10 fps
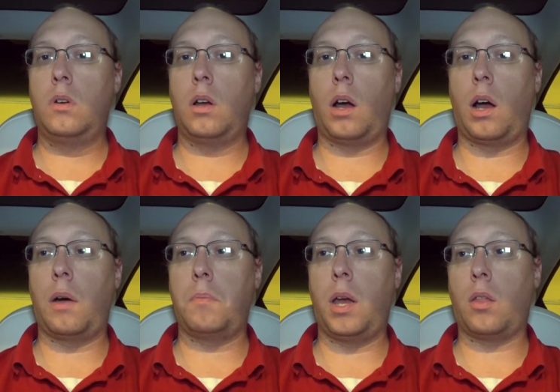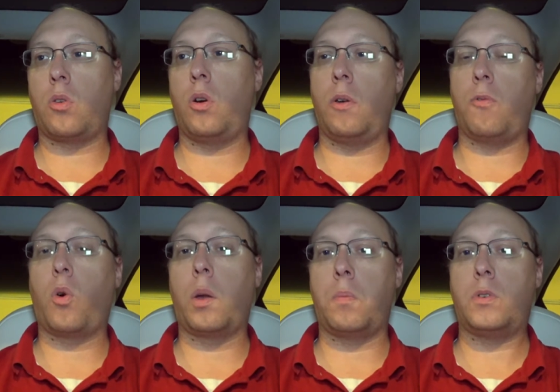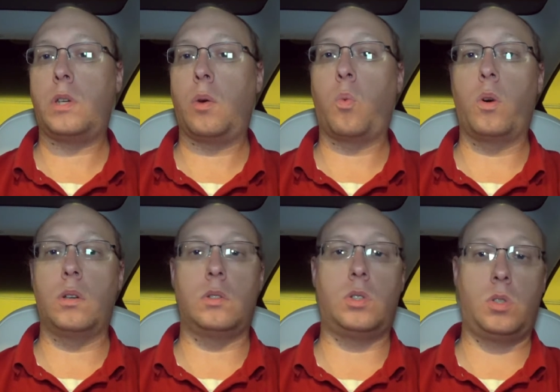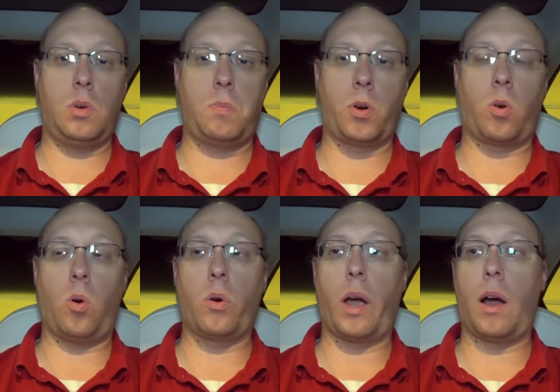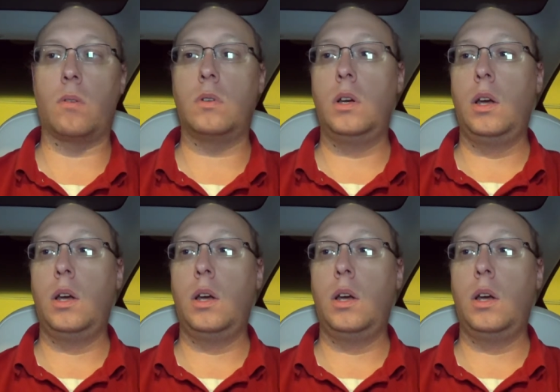being 30-40% when it's super cold out,